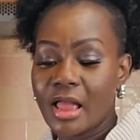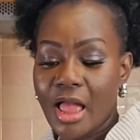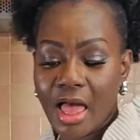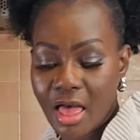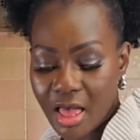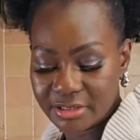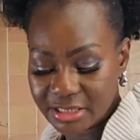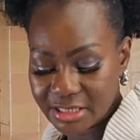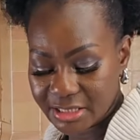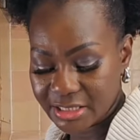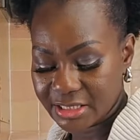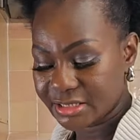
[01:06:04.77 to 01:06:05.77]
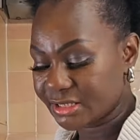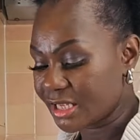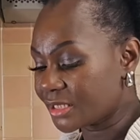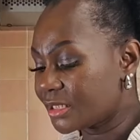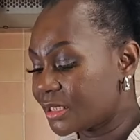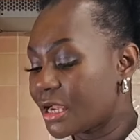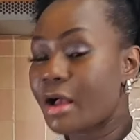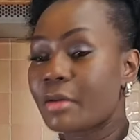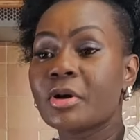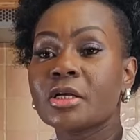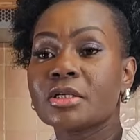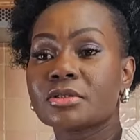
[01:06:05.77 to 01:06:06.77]
And of course it is. You've said
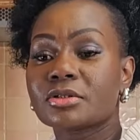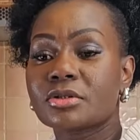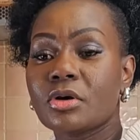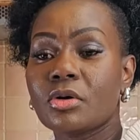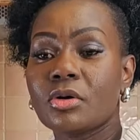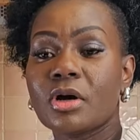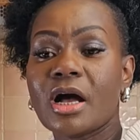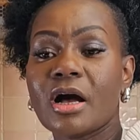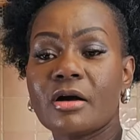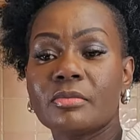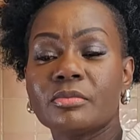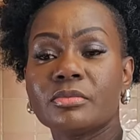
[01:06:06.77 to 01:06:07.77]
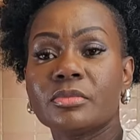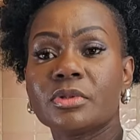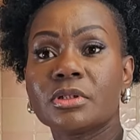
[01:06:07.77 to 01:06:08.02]
that a million times.